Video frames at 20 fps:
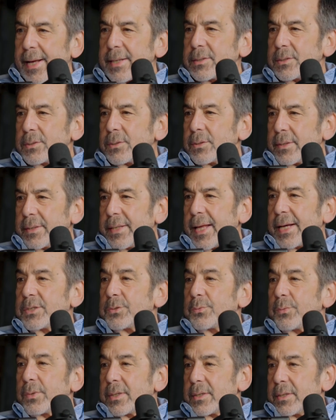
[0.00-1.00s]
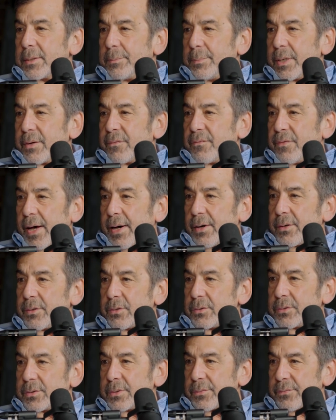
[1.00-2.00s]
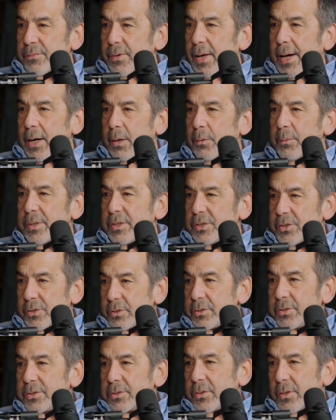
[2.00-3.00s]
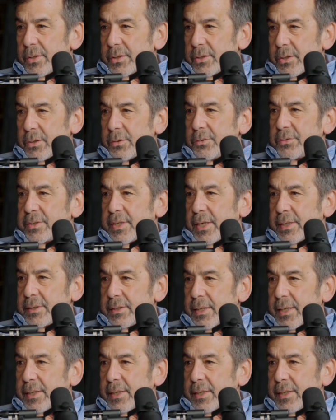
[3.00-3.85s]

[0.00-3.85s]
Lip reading: that's one of the big values of how we should start to use that